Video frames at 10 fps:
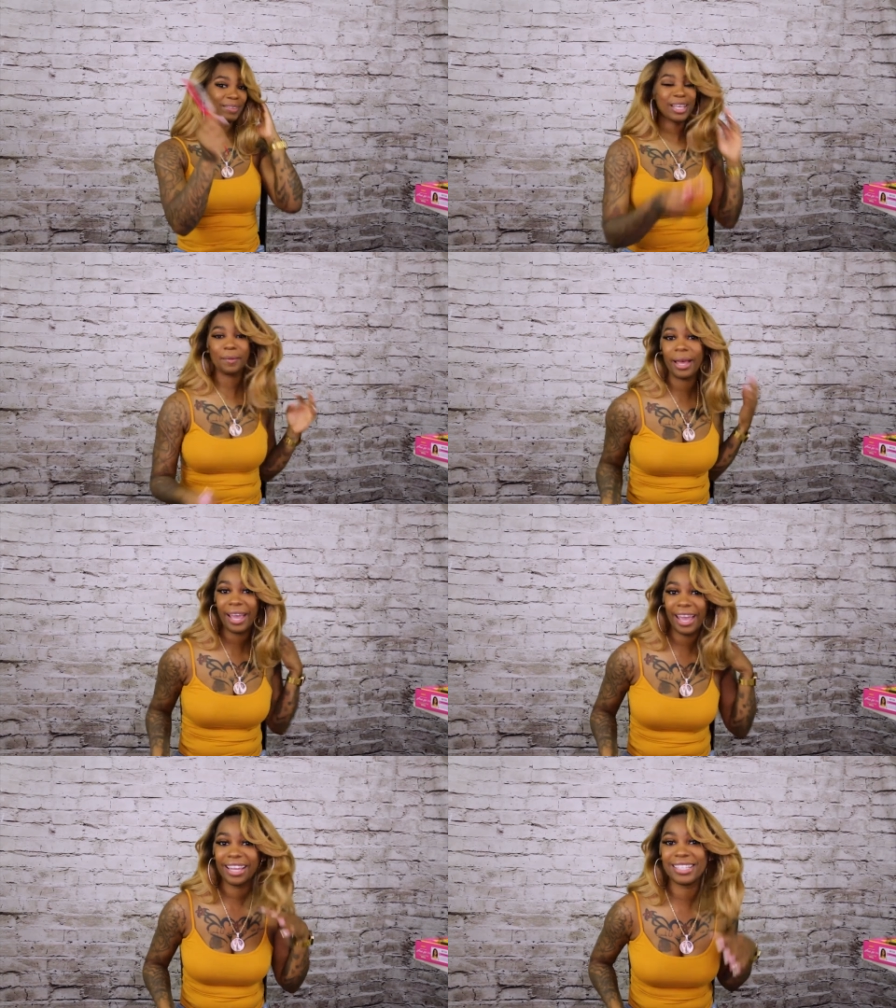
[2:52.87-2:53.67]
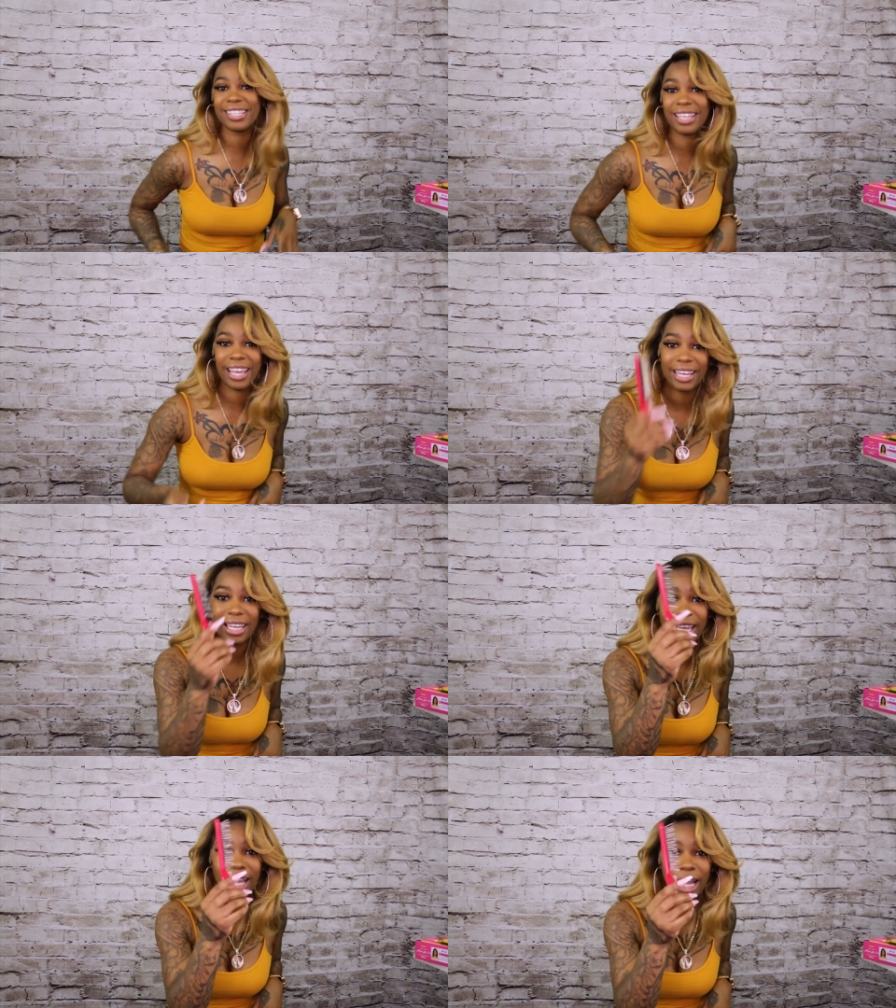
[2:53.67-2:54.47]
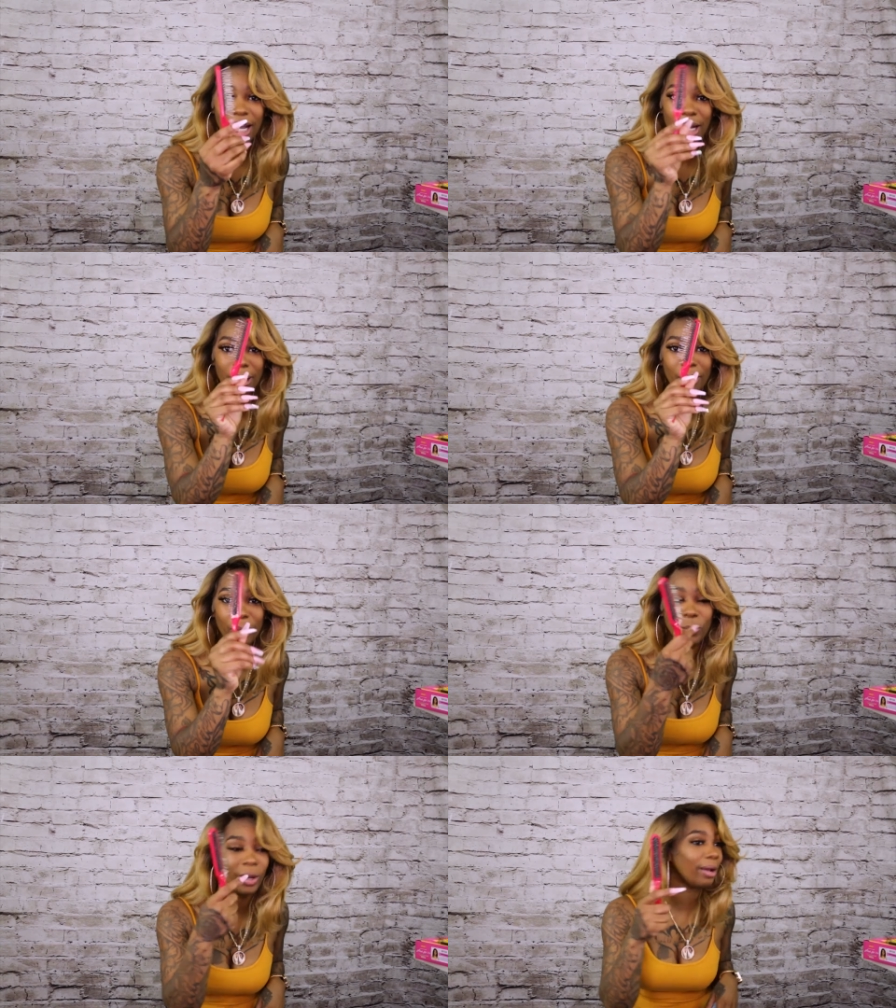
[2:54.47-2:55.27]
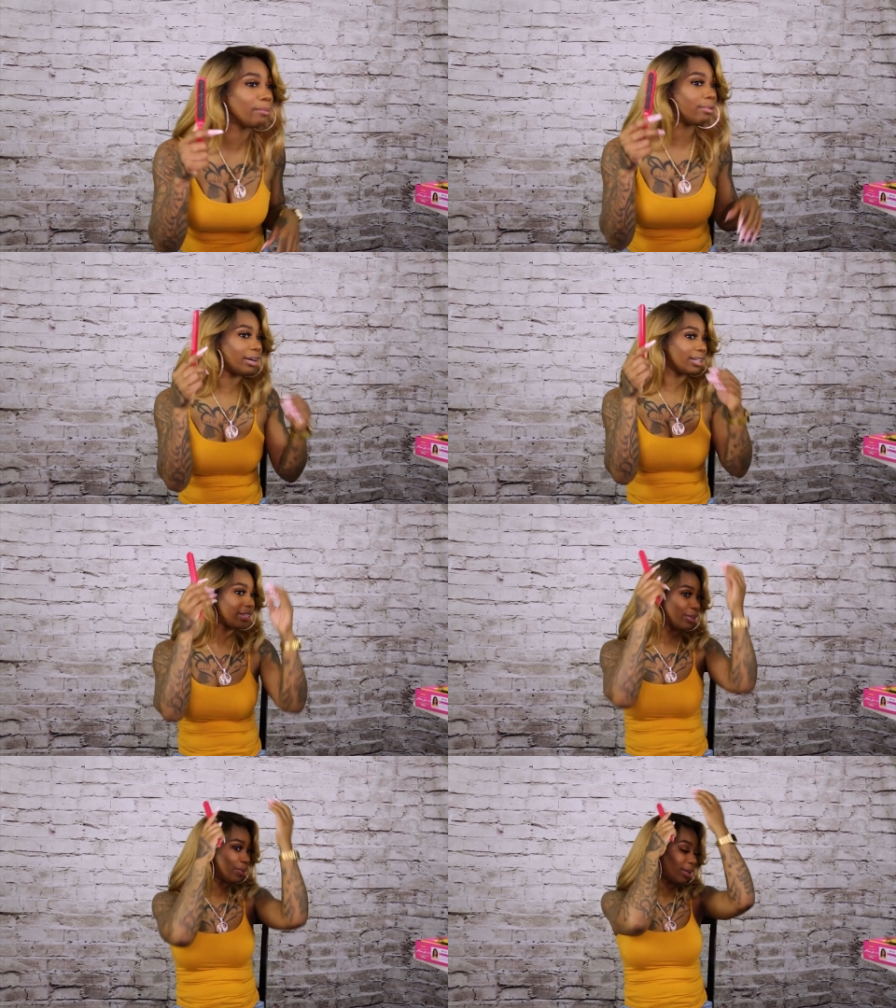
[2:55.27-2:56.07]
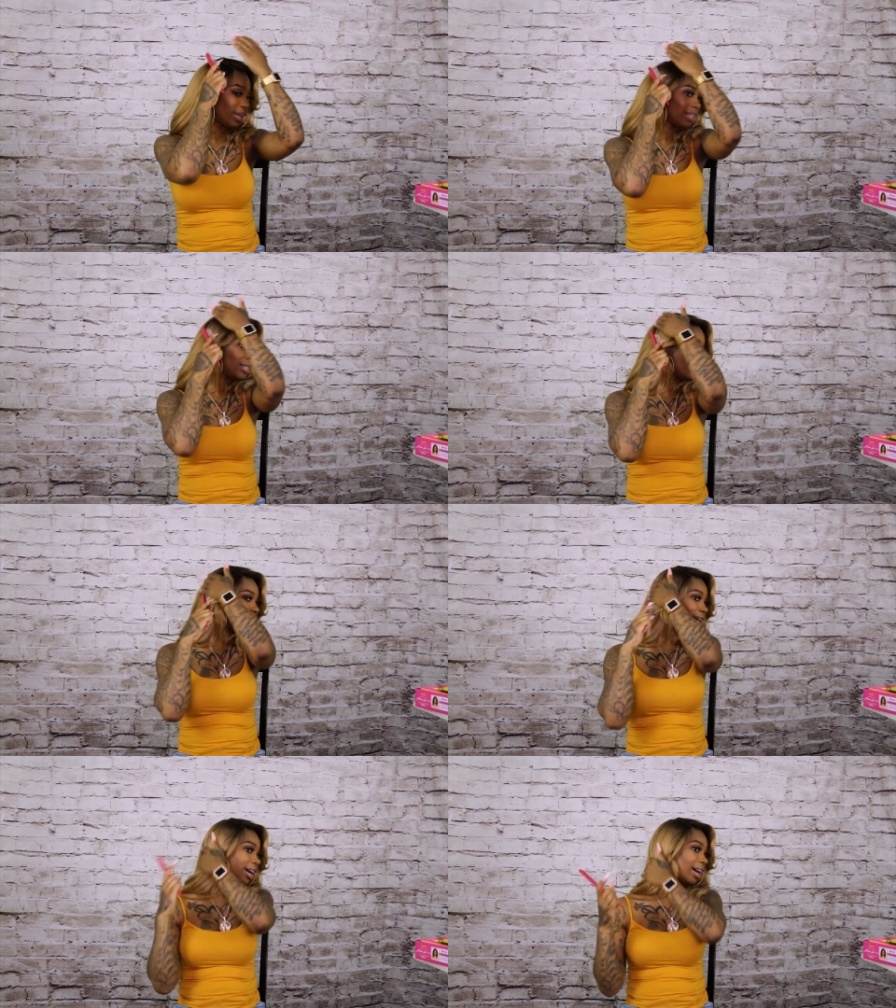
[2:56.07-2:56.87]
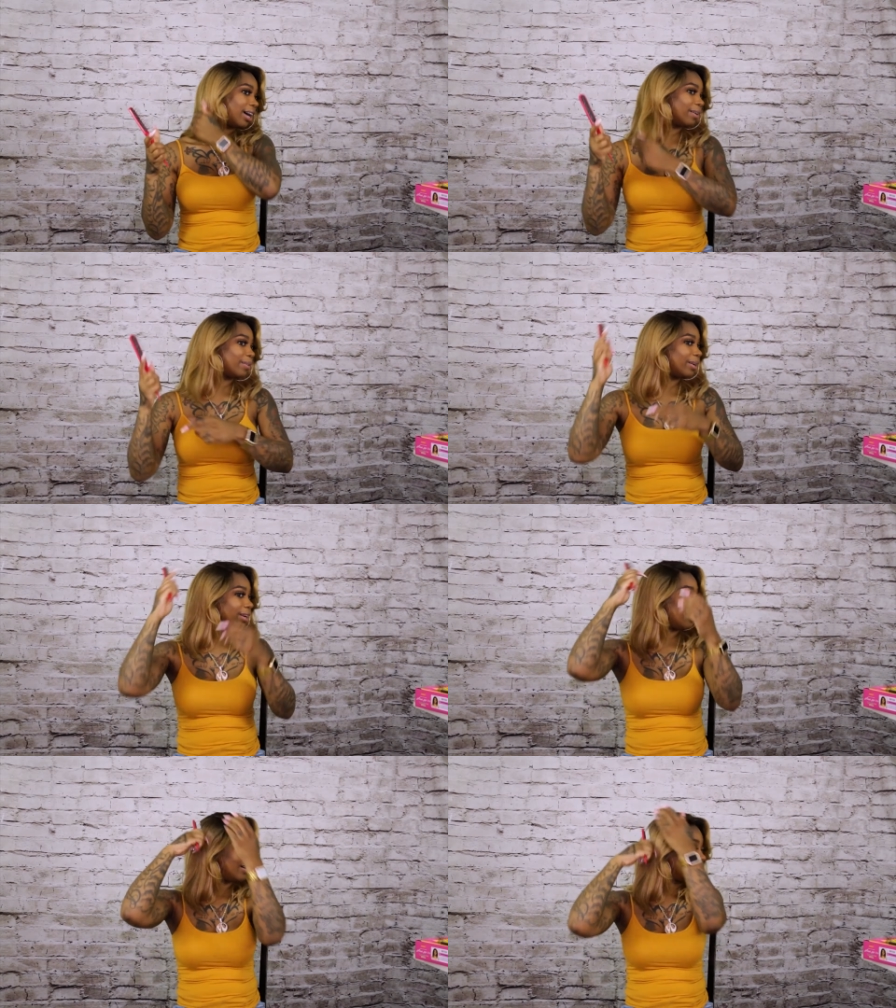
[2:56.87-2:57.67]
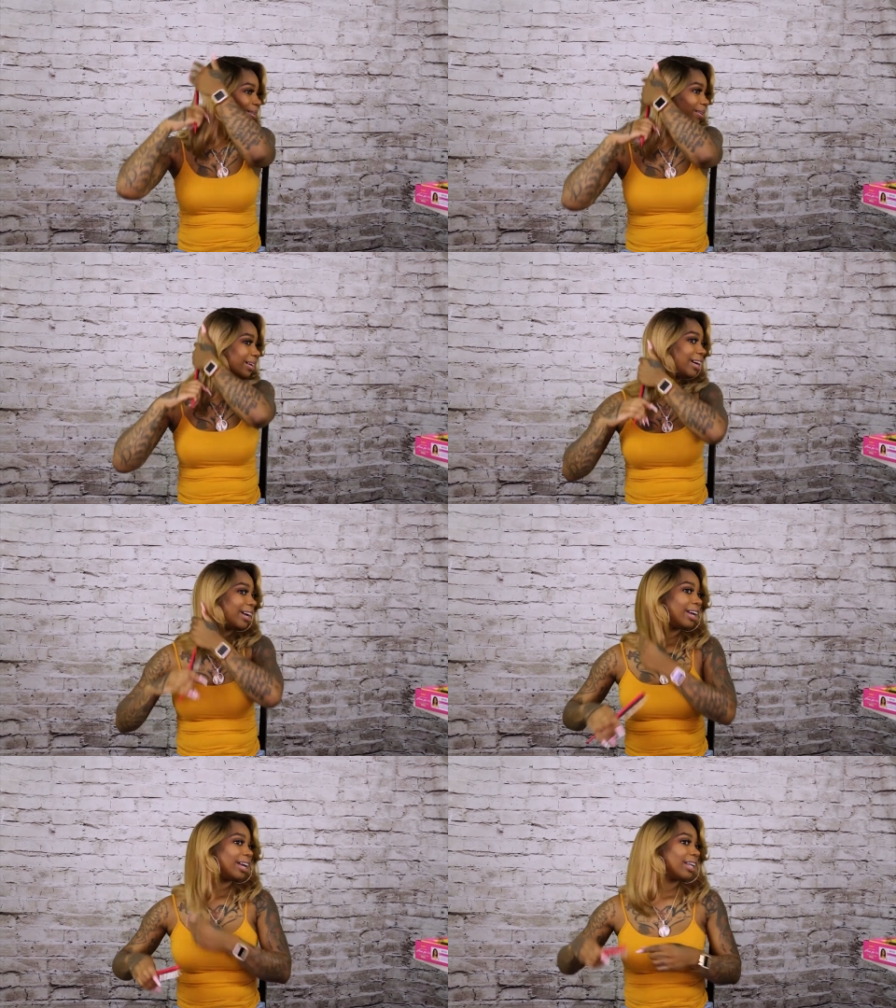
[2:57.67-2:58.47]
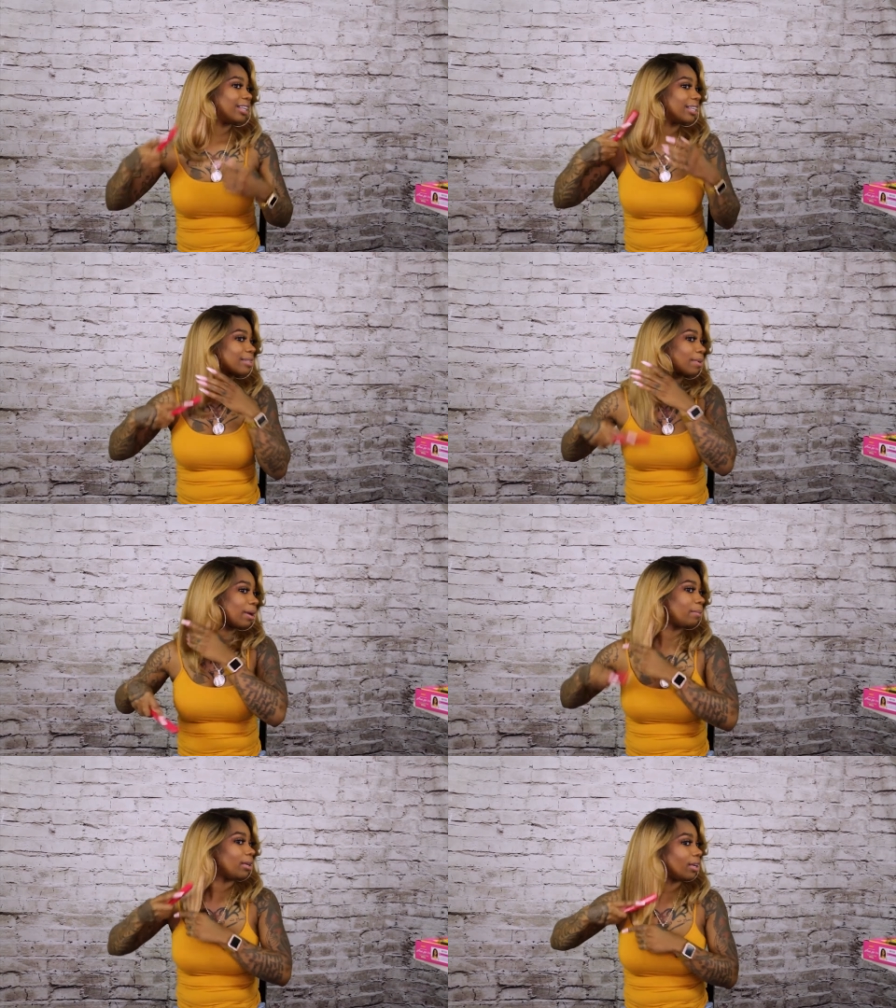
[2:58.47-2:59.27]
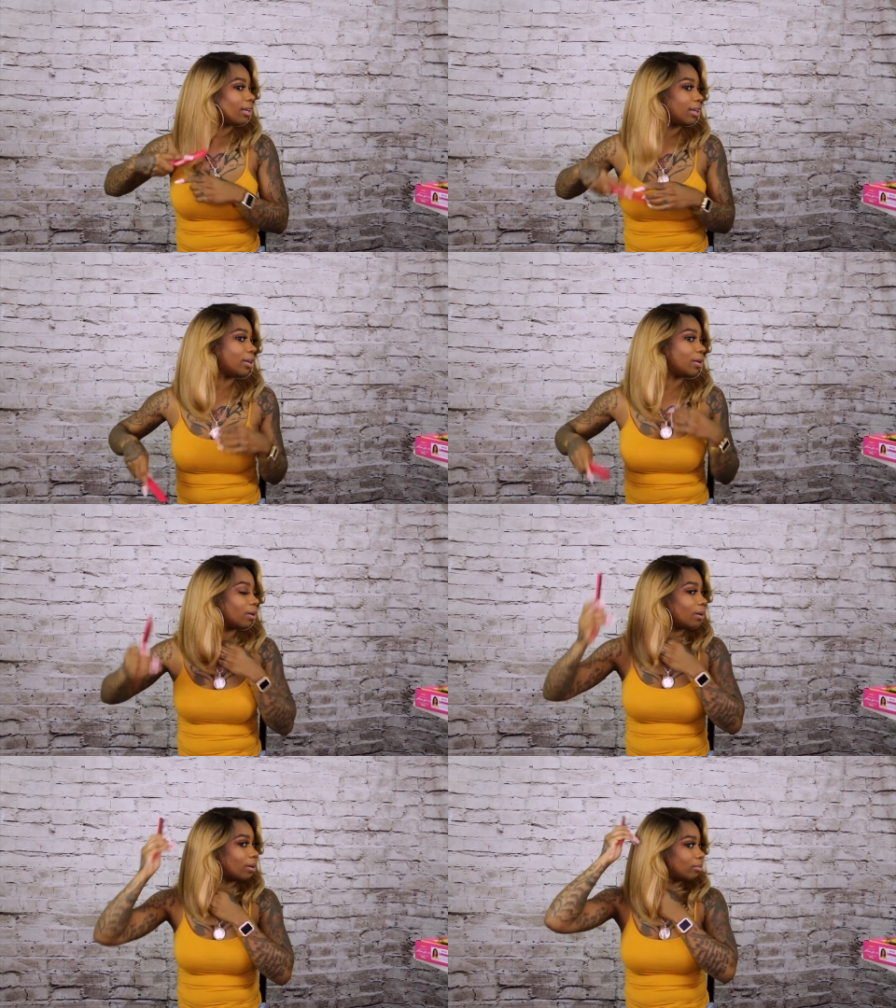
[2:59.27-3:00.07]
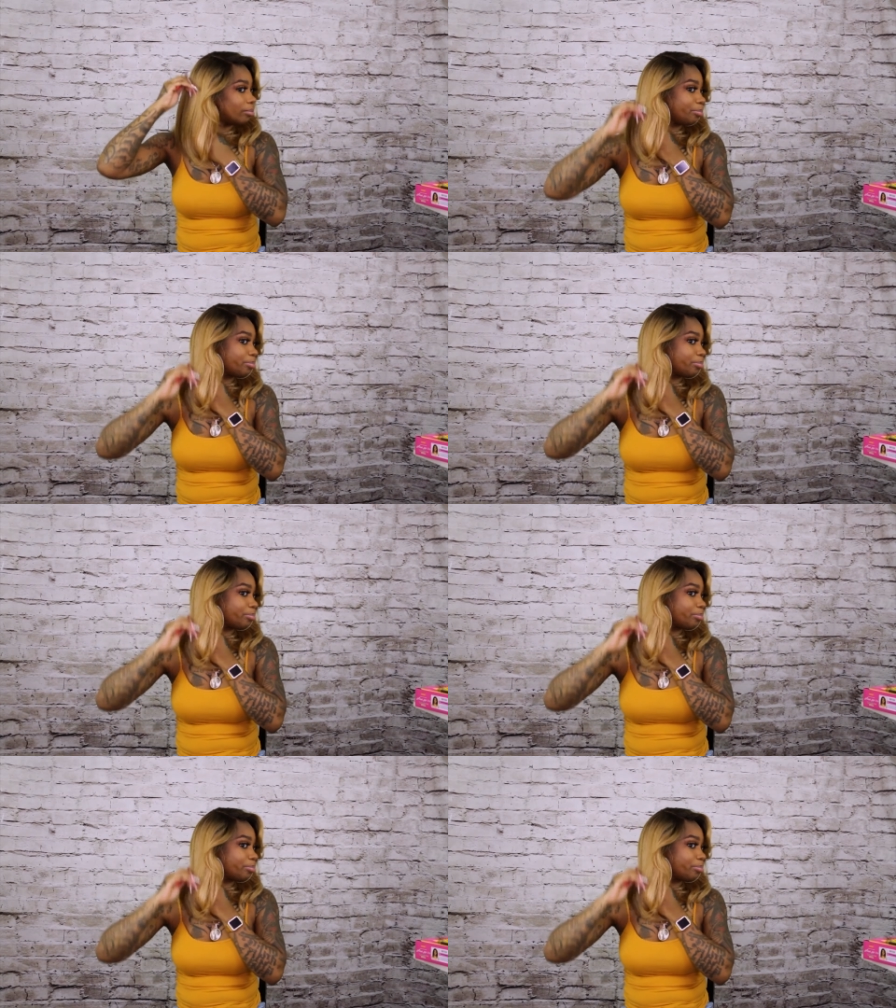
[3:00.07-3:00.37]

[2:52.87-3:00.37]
Let me take my handy dandy wig brush to it, cause oh no, this might be it, y'all.